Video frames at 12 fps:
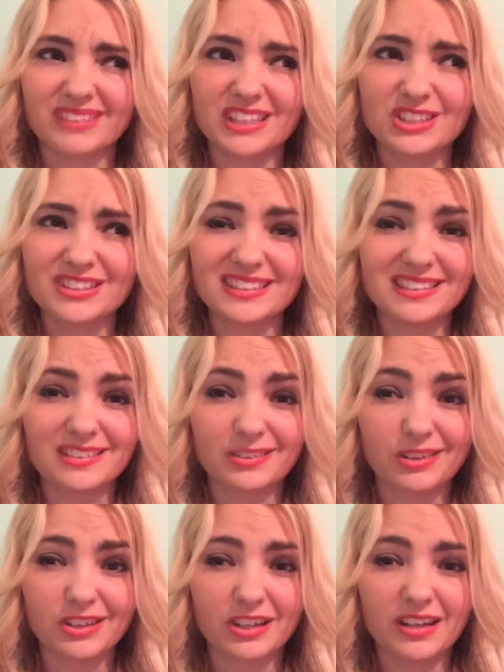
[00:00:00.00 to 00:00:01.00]
it just doesn't
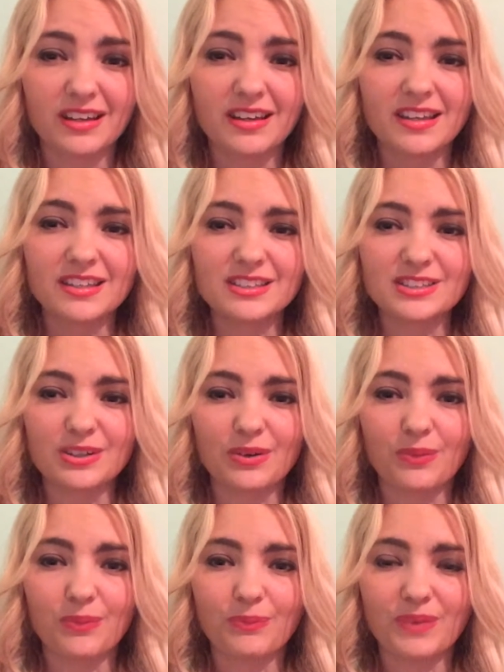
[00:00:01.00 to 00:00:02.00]
look good.
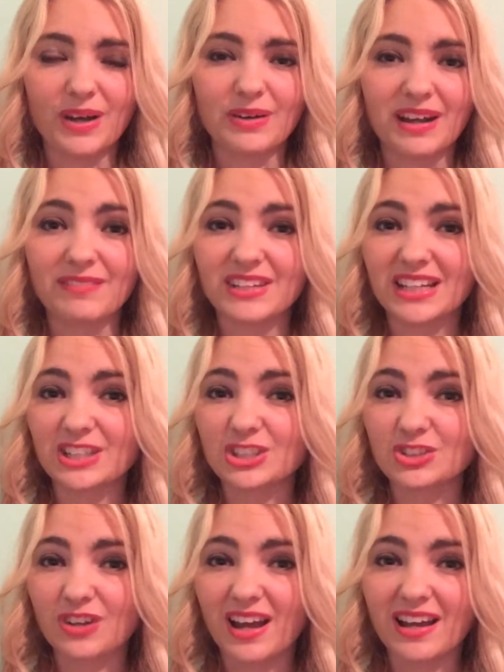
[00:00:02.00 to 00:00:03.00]
So I would have a nice
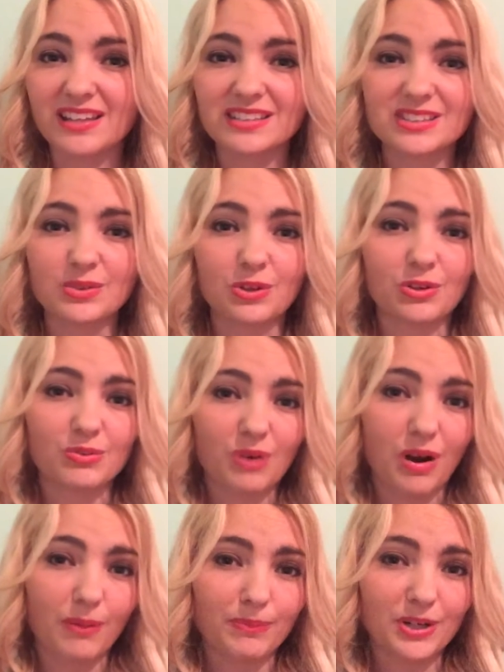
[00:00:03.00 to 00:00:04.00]
dress or a
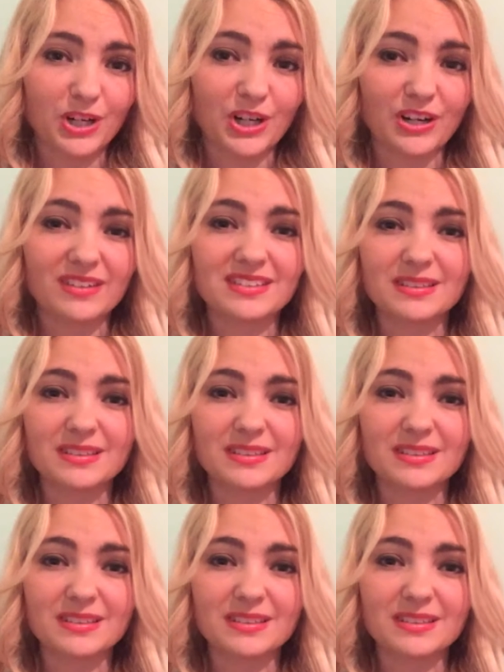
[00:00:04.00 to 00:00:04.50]
romper,